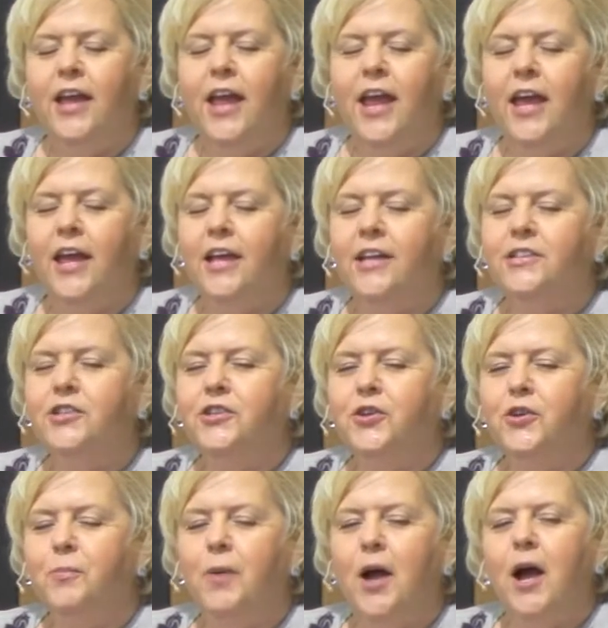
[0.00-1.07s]
and
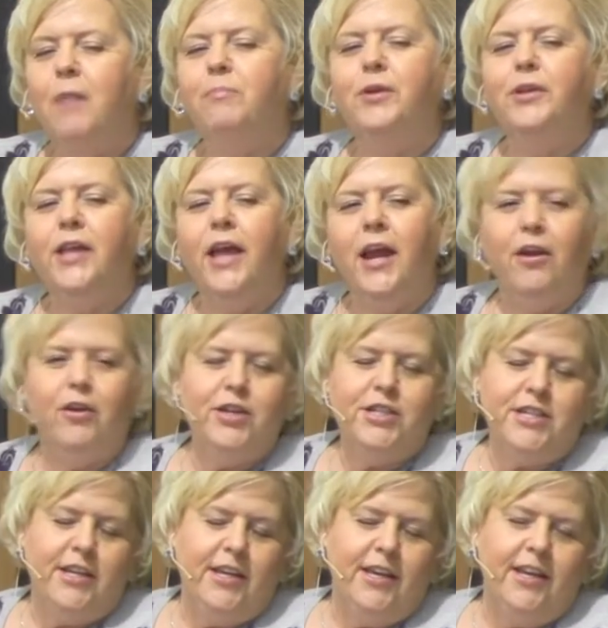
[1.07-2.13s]
her
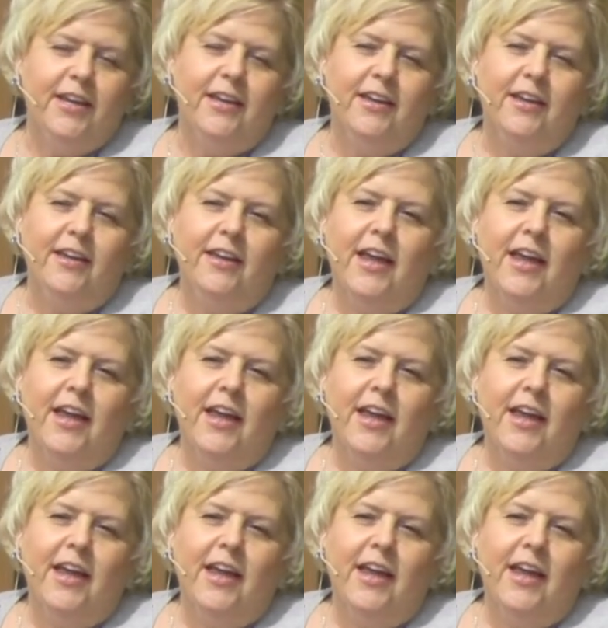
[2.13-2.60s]
popularity